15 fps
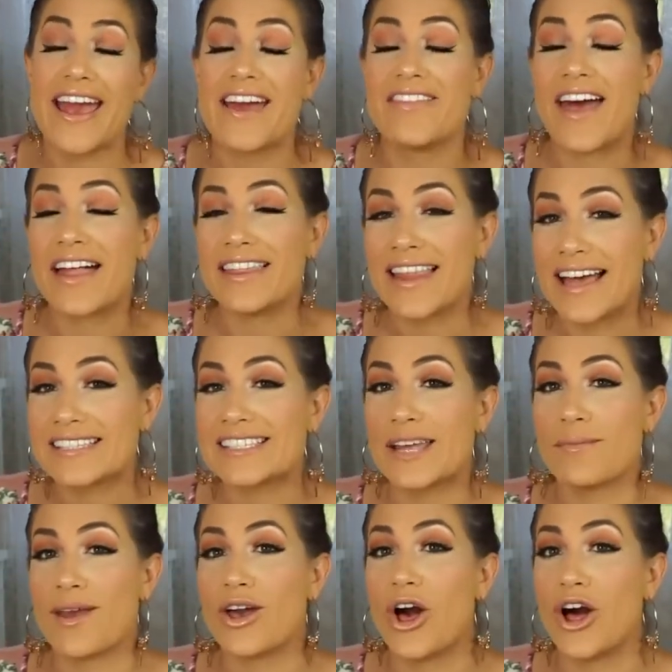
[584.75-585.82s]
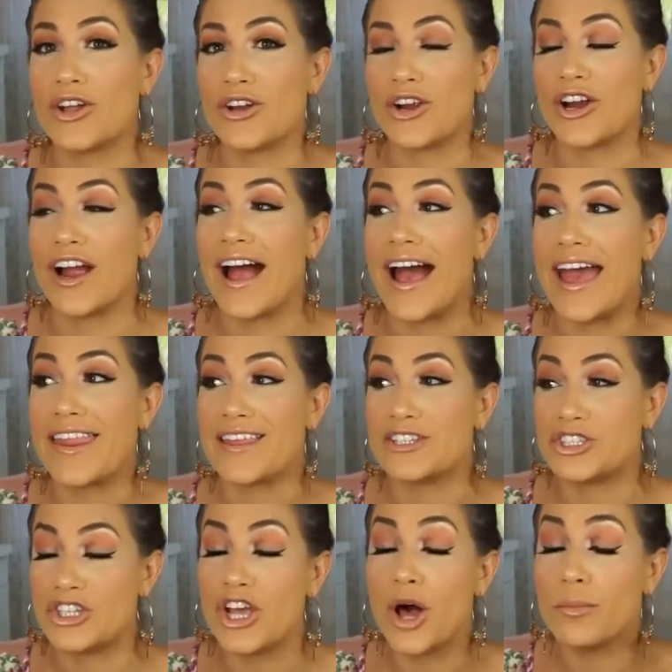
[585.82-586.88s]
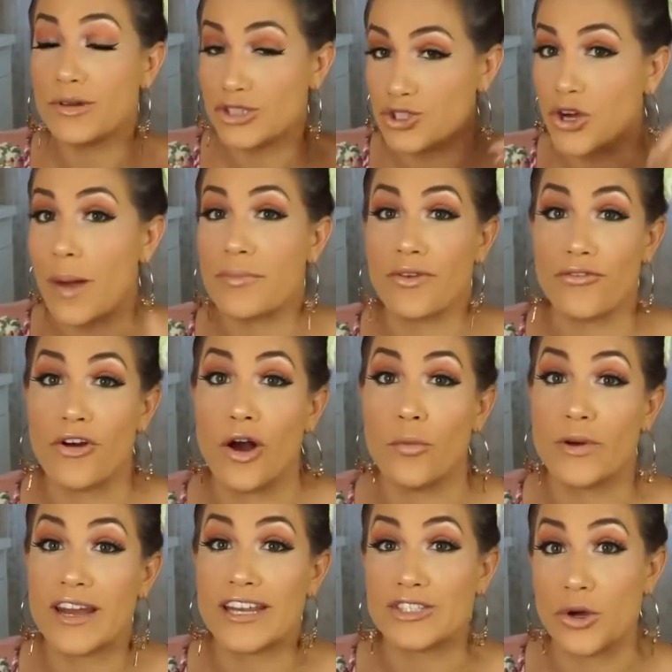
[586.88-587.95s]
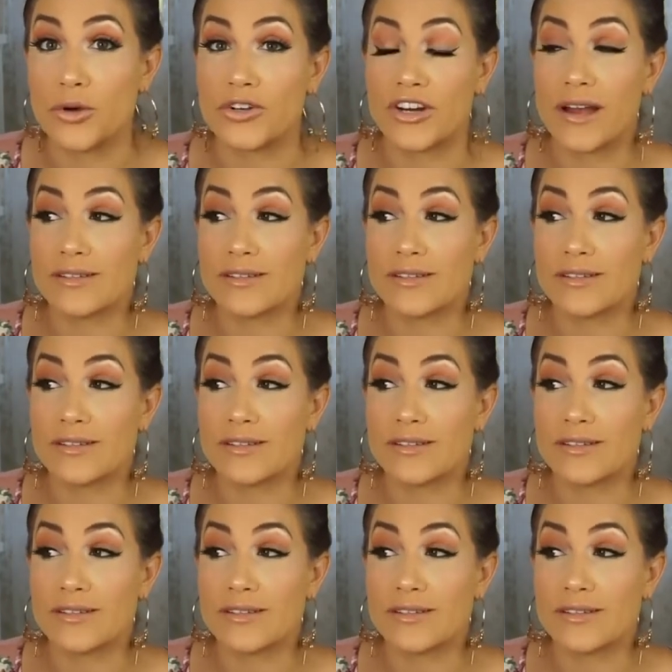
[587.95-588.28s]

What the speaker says: And that last time I called her, she almost dropped the phone when I told her.